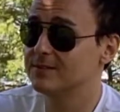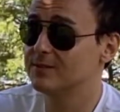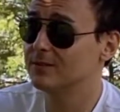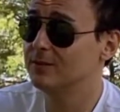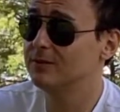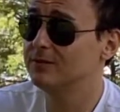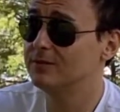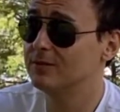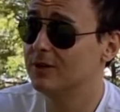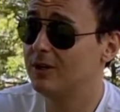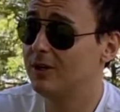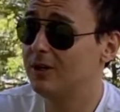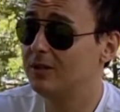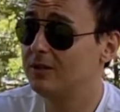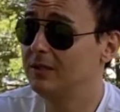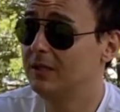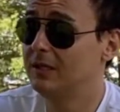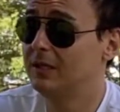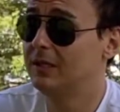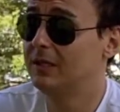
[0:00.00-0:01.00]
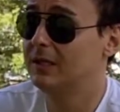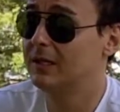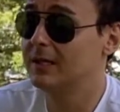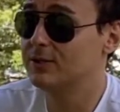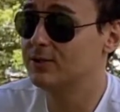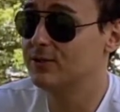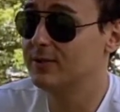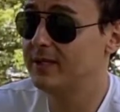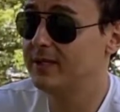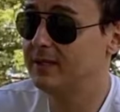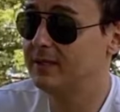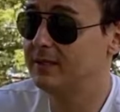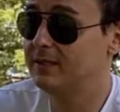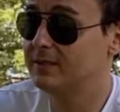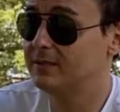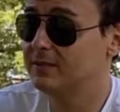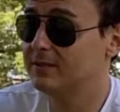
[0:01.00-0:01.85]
So overall, I traded